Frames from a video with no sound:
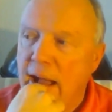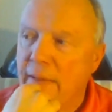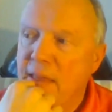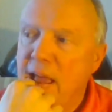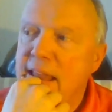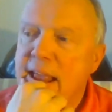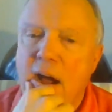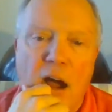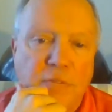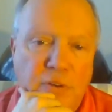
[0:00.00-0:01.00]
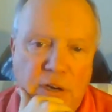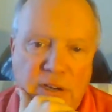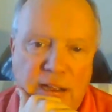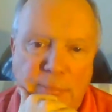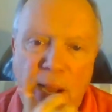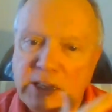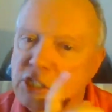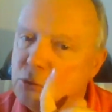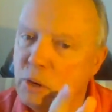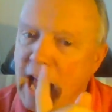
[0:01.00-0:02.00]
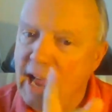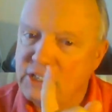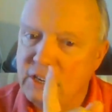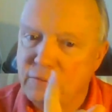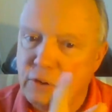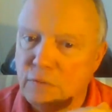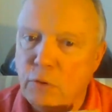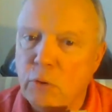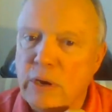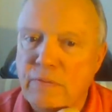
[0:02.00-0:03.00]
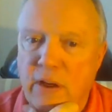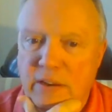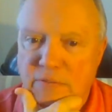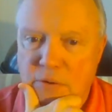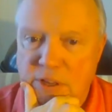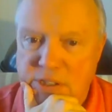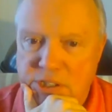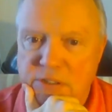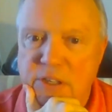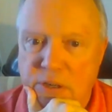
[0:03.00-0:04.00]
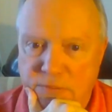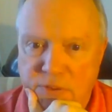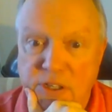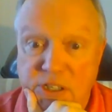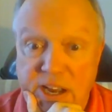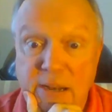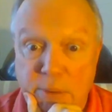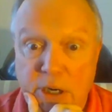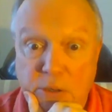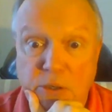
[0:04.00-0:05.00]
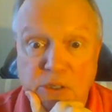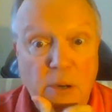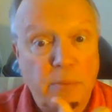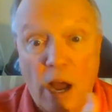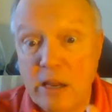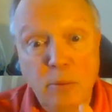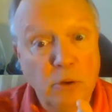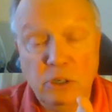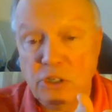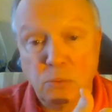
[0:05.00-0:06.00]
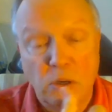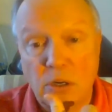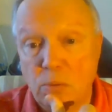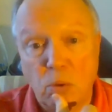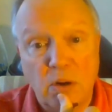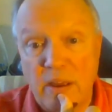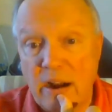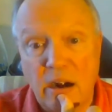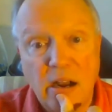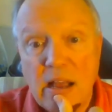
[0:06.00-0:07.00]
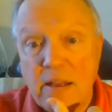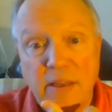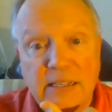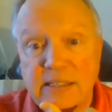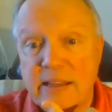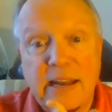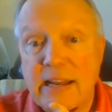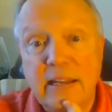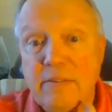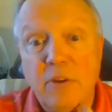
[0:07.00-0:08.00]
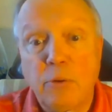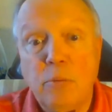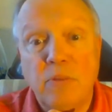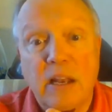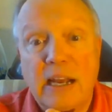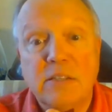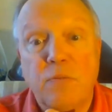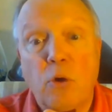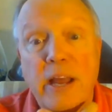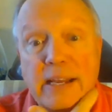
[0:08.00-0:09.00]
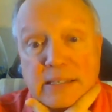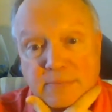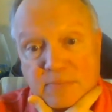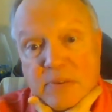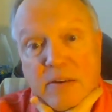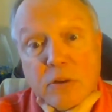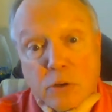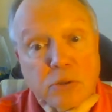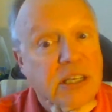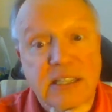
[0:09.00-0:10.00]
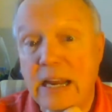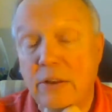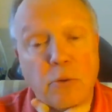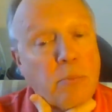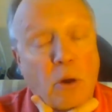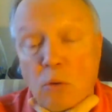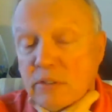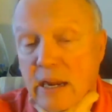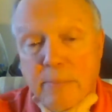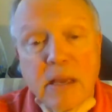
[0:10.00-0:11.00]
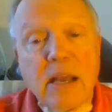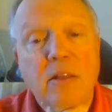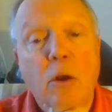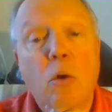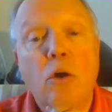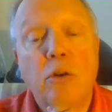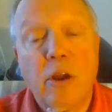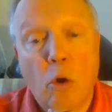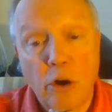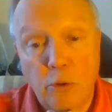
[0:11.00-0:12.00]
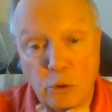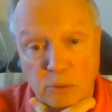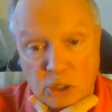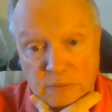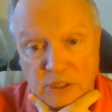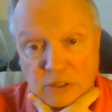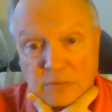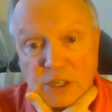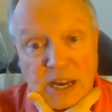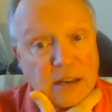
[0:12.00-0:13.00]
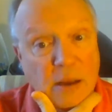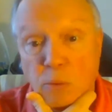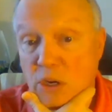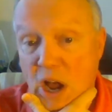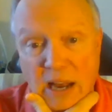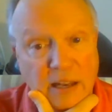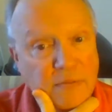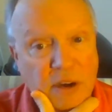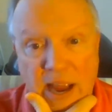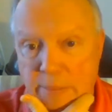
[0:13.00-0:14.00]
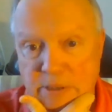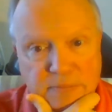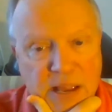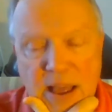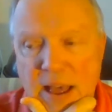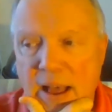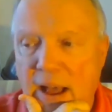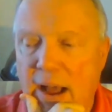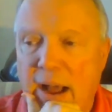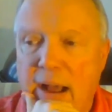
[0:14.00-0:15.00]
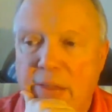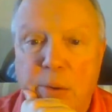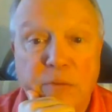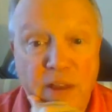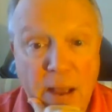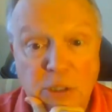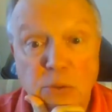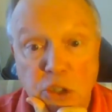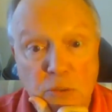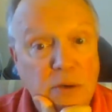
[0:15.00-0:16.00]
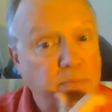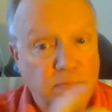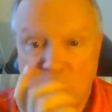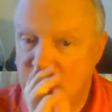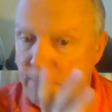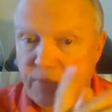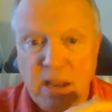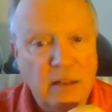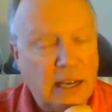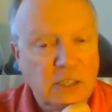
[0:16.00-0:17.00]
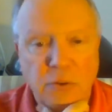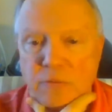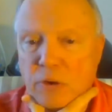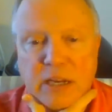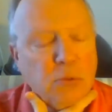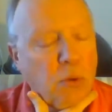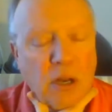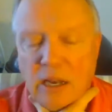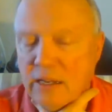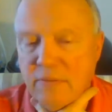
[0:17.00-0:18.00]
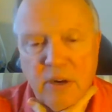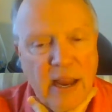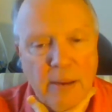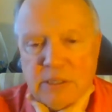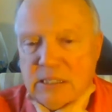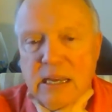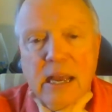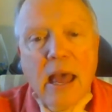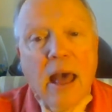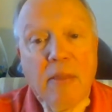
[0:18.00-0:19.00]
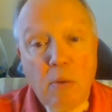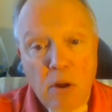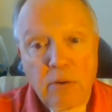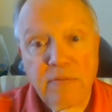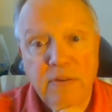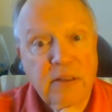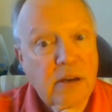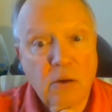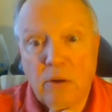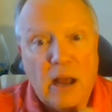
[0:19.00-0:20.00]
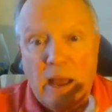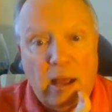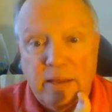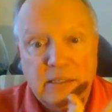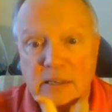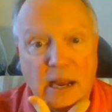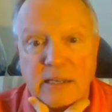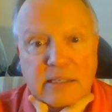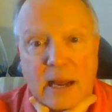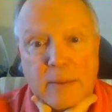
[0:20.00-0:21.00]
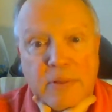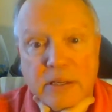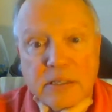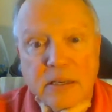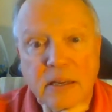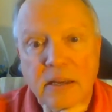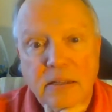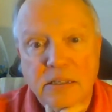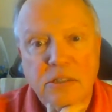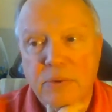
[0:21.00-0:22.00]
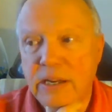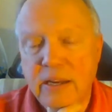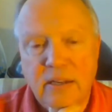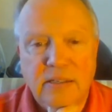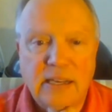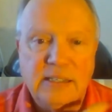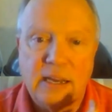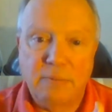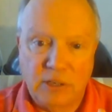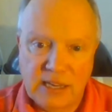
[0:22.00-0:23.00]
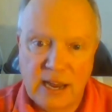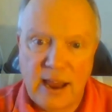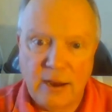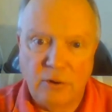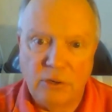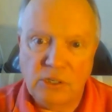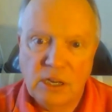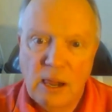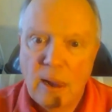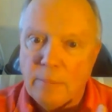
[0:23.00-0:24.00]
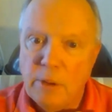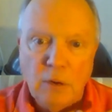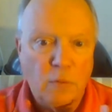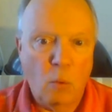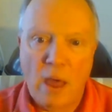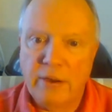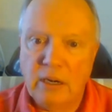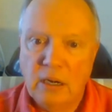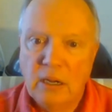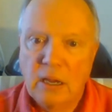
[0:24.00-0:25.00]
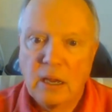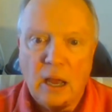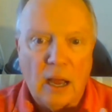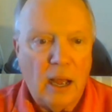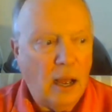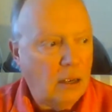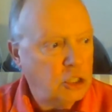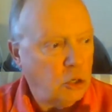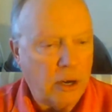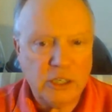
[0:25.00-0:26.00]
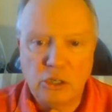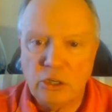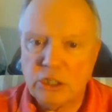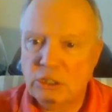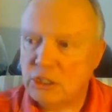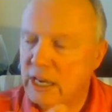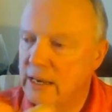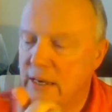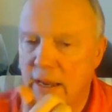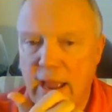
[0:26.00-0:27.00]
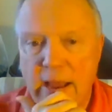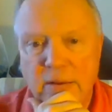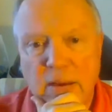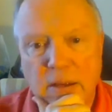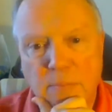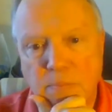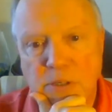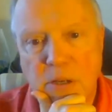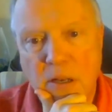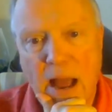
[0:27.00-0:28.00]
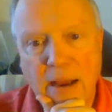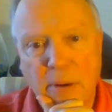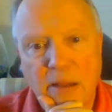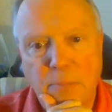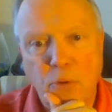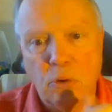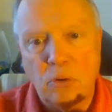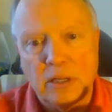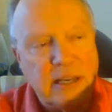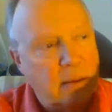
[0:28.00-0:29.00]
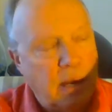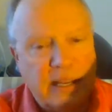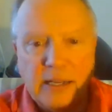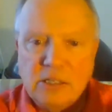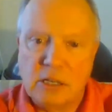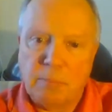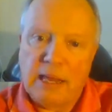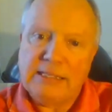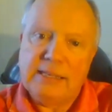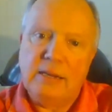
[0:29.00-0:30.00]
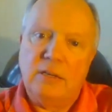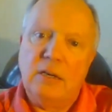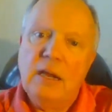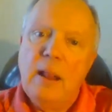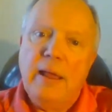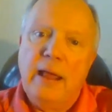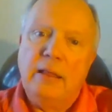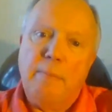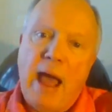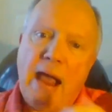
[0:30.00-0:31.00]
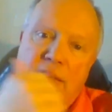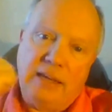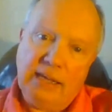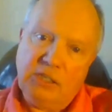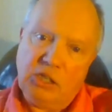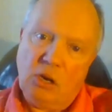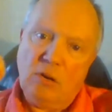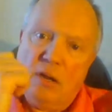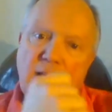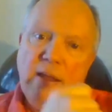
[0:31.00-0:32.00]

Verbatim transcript: And then they offered uh, pastors were asking for a full refund for this, you know, for this nightmare cruise. Uh, honeymooners were were there. They said they didn't leave the room the last four days of the cruise. They stayed in the room the whole time. They or they ordered room service to eat. They would not leave their cabin. Uh, there were families with children. Same thing. Last three four days would not leave their cabins, and they want a refund. They're going. I, this I didn't sign up for this. This is ridiculous. I signed up for a ten day cruise. Beautiful weather uh, short excursions and uh, and uh, lying by the pool and taking my kids to the play center in the back, the kids zone.